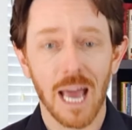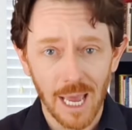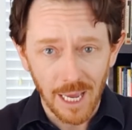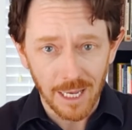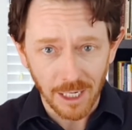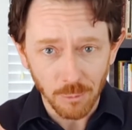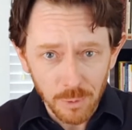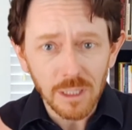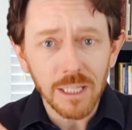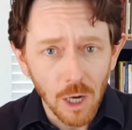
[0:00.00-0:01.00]
And I
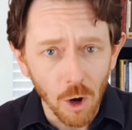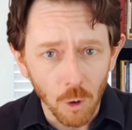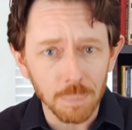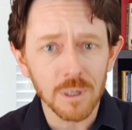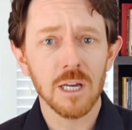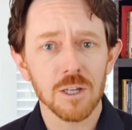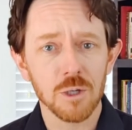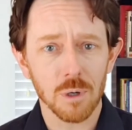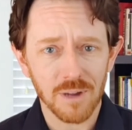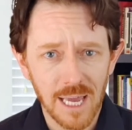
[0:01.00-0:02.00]
really hope
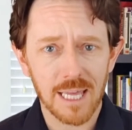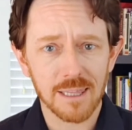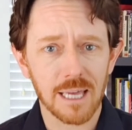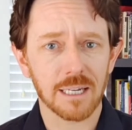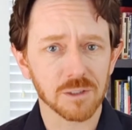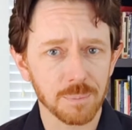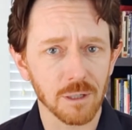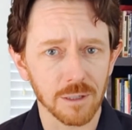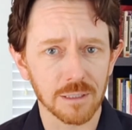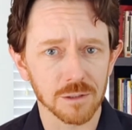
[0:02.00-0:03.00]
you have had that
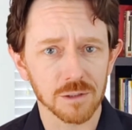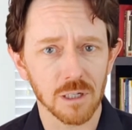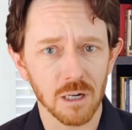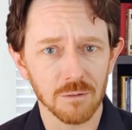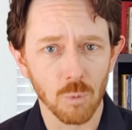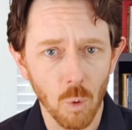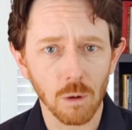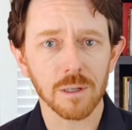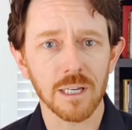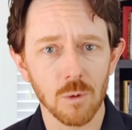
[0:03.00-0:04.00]
experience of
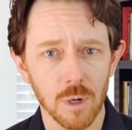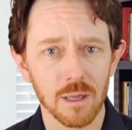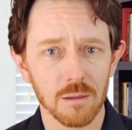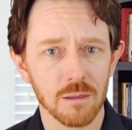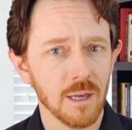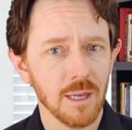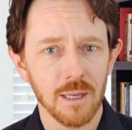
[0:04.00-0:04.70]
working with